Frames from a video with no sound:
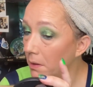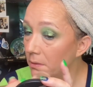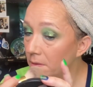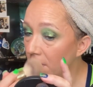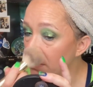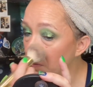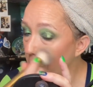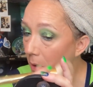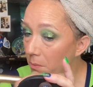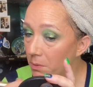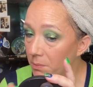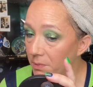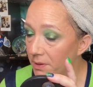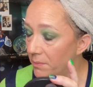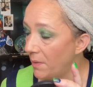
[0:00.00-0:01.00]
that's
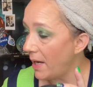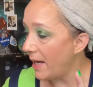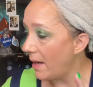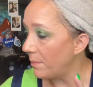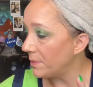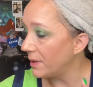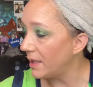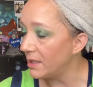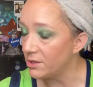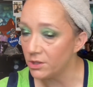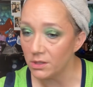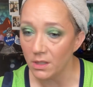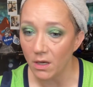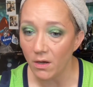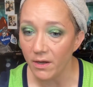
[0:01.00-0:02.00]
probably my application.
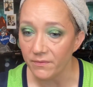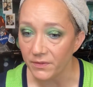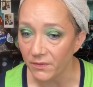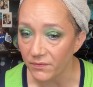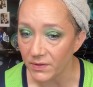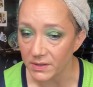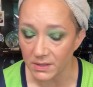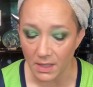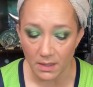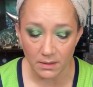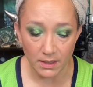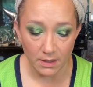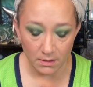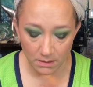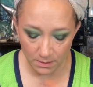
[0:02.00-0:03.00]
I'll have to fix that
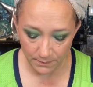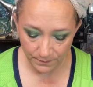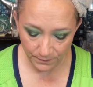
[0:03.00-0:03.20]
later.